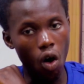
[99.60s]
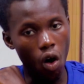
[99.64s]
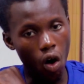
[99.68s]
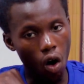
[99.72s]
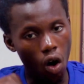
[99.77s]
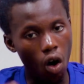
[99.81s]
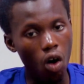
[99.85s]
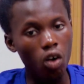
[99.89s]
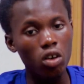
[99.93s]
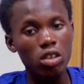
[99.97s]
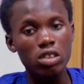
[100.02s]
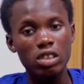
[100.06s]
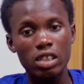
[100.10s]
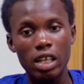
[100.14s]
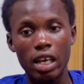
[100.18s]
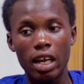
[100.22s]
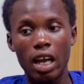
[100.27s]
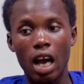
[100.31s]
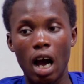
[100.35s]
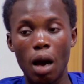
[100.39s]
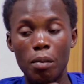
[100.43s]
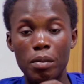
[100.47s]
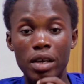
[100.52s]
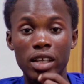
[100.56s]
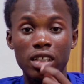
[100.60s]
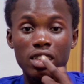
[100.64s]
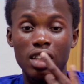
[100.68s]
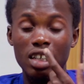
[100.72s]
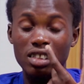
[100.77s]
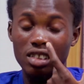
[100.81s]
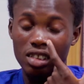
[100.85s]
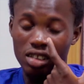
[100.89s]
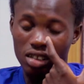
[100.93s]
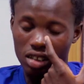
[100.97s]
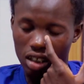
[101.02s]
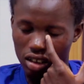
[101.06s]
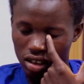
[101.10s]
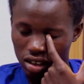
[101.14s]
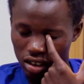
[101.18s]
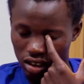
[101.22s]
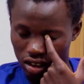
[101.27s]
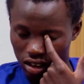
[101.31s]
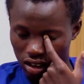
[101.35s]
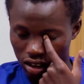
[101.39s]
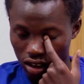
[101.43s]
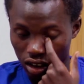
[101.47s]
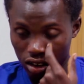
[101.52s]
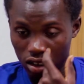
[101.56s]
all the
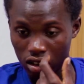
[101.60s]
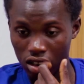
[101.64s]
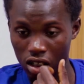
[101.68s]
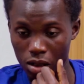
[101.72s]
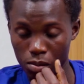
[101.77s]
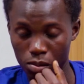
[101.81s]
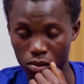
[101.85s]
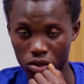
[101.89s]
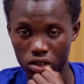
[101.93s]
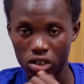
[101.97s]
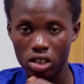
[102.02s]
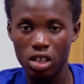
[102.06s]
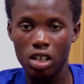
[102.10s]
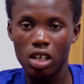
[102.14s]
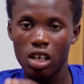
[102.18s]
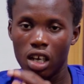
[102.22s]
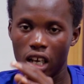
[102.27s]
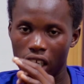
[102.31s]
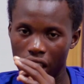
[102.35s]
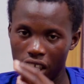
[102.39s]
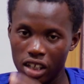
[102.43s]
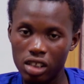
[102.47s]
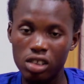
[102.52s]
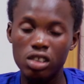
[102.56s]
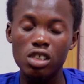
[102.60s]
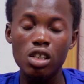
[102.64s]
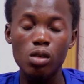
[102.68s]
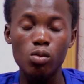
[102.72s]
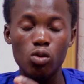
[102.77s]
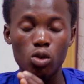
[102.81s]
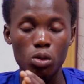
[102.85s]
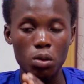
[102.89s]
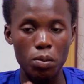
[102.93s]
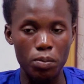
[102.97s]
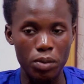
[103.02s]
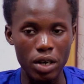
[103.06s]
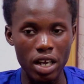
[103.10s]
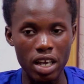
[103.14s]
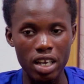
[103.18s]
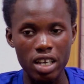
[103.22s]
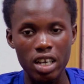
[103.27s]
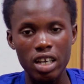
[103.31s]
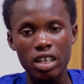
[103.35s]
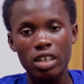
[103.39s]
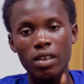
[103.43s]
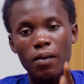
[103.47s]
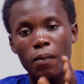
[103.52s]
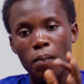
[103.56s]
36 teams. Each team will be
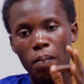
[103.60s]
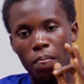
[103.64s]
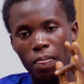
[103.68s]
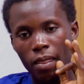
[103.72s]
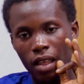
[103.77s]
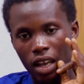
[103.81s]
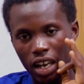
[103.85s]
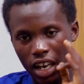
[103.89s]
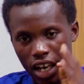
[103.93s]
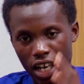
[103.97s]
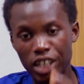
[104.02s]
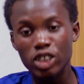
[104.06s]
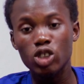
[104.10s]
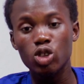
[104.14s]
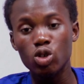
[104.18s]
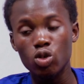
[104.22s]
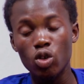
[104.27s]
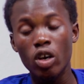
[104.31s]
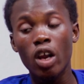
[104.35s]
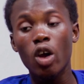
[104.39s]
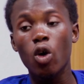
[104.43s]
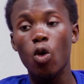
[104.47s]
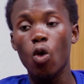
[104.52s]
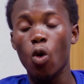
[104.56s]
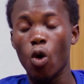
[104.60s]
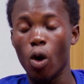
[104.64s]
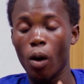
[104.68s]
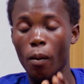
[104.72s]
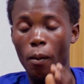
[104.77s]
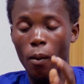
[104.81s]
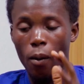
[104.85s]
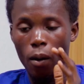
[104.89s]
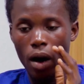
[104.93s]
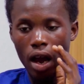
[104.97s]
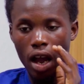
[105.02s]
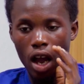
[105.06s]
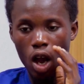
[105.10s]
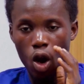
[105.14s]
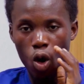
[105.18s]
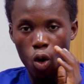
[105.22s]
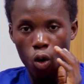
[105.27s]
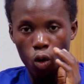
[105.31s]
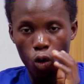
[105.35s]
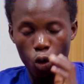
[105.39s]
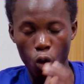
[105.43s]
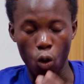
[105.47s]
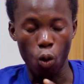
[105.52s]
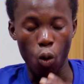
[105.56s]
playing 8 unique
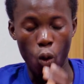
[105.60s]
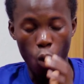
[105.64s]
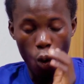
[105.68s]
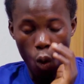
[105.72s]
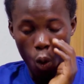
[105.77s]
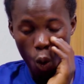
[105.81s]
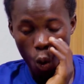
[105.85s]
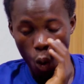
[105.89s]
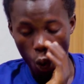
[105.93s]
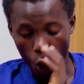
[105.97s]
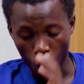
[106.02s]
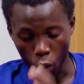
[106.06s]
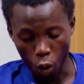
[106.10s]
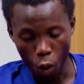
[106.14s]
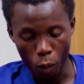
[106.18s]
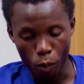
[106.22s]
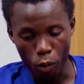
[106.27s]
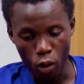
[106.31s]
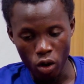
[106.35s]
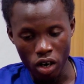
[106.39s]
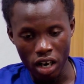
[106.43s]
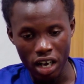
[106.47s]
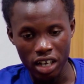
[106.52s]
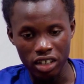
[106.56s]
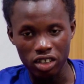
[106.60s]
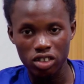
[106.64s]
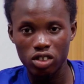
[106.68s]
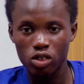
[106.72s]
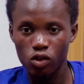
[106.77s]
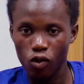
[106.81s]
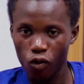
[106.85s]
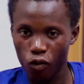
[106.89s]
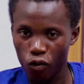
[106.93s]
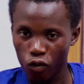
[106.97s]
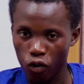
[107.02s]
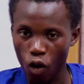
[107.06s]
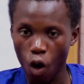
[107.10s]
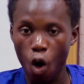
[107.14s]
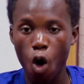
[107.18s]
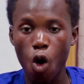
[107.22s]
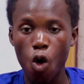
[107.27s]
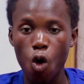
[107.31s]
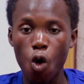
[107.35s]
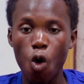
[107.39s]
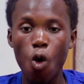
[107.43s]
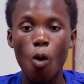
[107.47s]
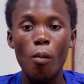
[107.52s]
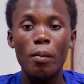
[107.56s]
uh, opponents, 4
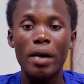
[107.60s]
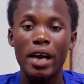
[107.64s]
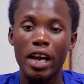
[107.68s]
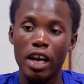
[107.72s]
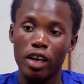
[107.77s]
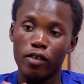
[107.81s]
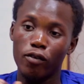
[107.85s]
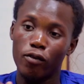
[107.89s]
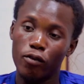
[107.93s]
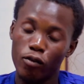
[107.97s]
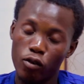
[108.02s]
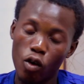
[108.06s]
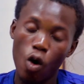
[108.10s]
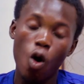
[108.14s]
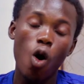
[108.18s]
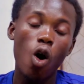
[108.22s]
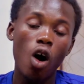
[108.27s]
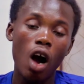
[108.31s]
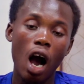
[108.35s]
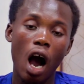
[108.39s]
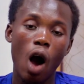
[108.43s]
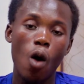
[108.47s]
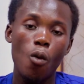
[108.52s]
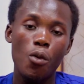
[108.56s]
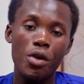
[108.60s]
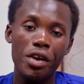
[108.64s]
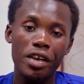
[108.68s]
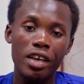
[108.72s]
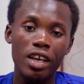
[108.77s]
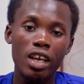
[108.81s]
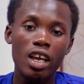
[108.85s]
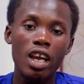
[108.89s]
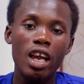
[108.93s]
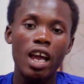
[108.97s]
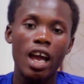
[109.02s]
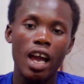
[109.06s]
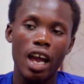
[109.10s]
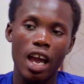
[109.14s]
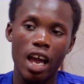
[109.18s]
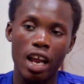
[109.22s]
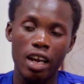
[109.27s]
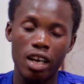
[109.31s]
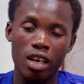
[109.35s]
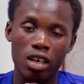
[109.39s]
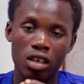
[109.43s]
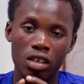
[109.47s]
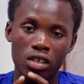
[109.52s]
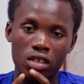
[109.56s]
home and 4 away.
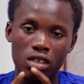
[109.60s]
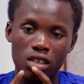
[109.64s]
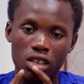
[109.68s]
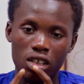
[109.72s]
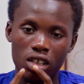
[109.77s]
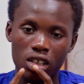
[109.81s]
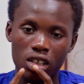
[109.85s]
And